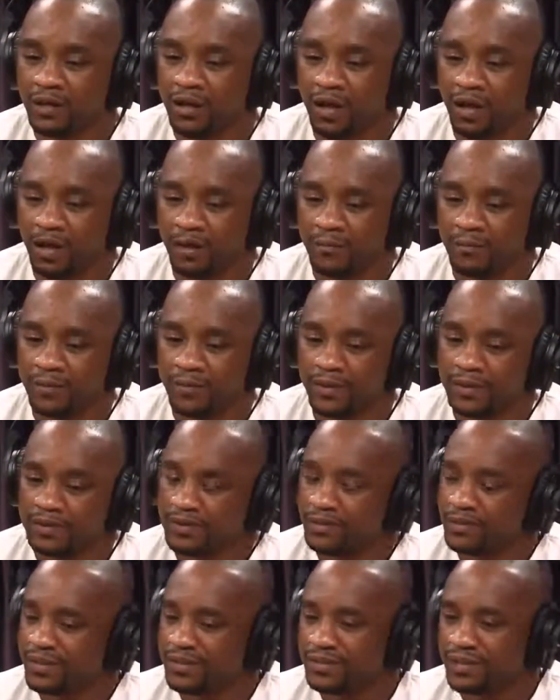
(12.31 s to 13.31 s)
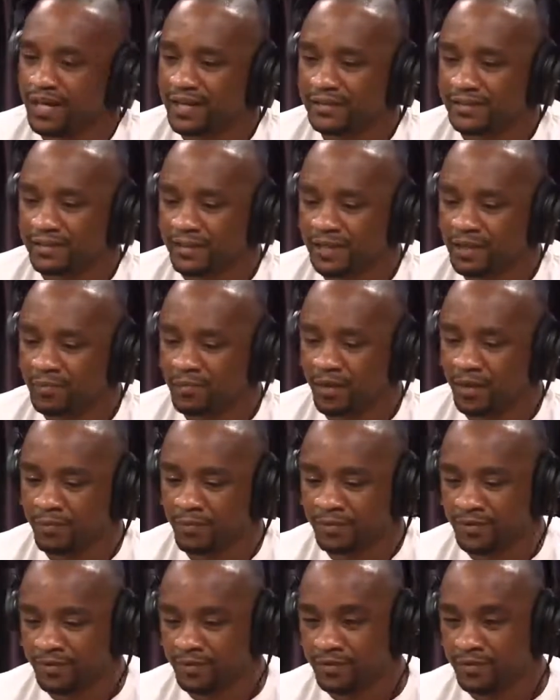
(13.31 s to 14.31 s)
Some of these guys, they come
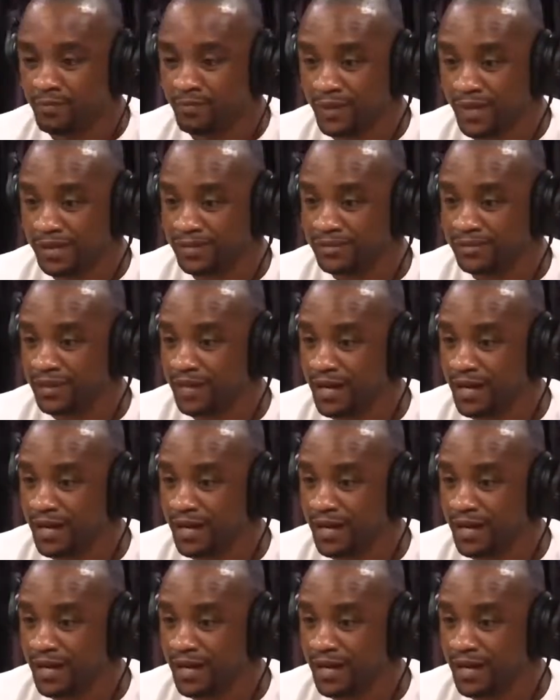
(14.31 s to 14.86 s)
up and they're the best